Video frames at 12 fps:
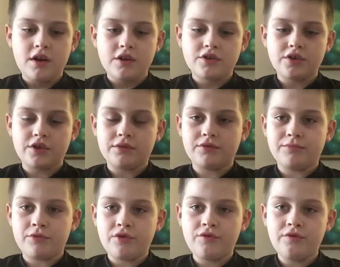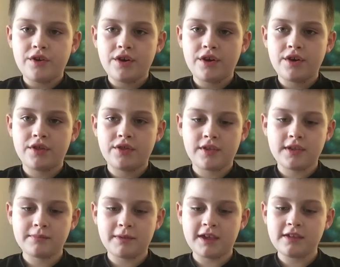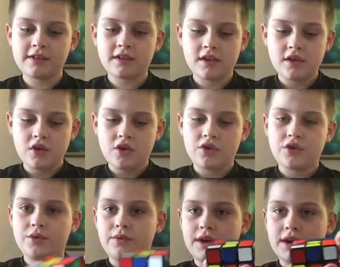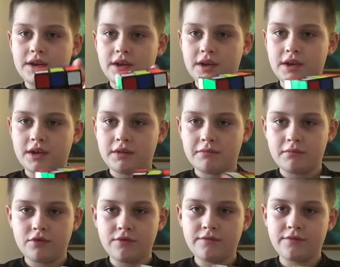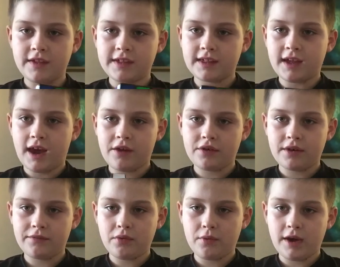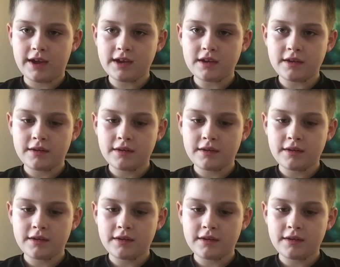So you would move this piece. You would move this out of the way.